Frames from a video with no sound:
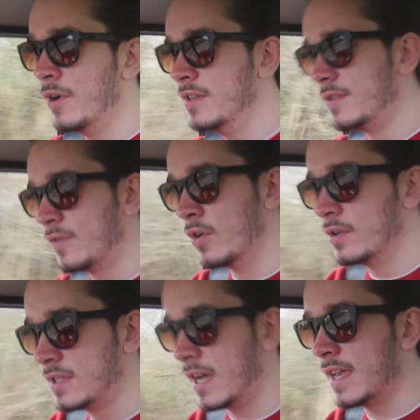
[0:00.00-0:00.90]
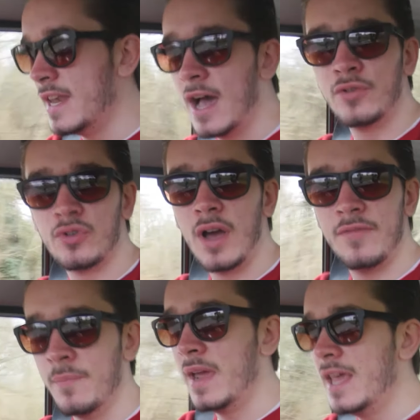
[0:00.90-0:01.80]
was, of course, I can now
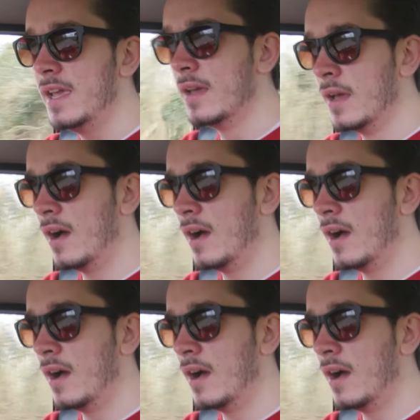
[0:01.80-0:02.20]
drive the Mini.